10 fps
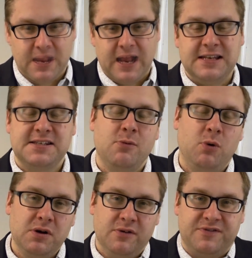And so what
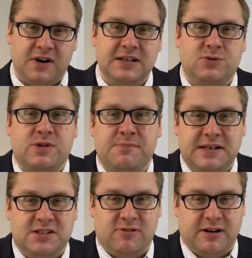you'll find with
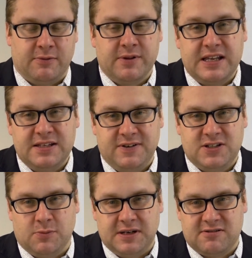mentoring, with
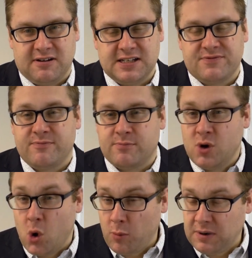individual mentoring, is
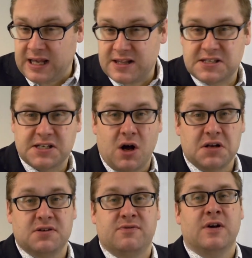normally at the start
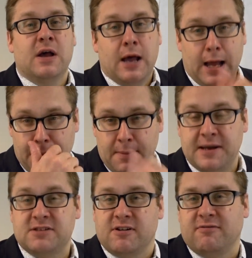of a
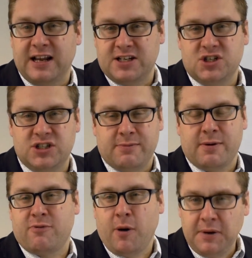mentoring relationship, it'll
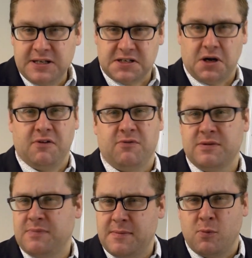probably start off
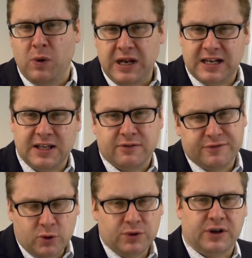with maybe weekly or
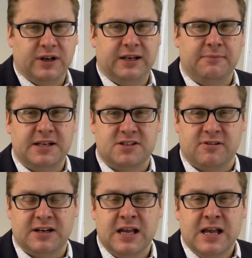fortnightly
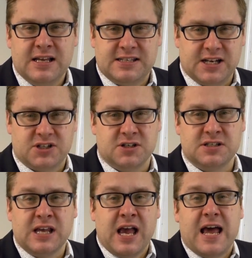mentoring
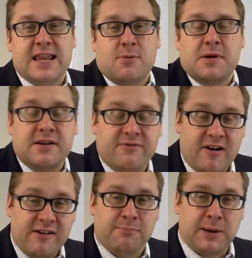sessions, and that will be in a
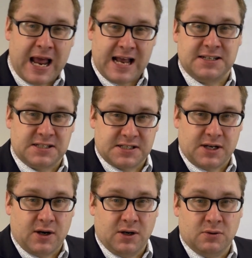very planned
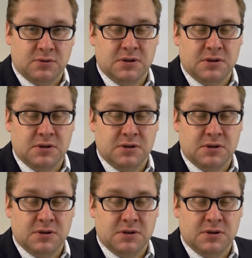style.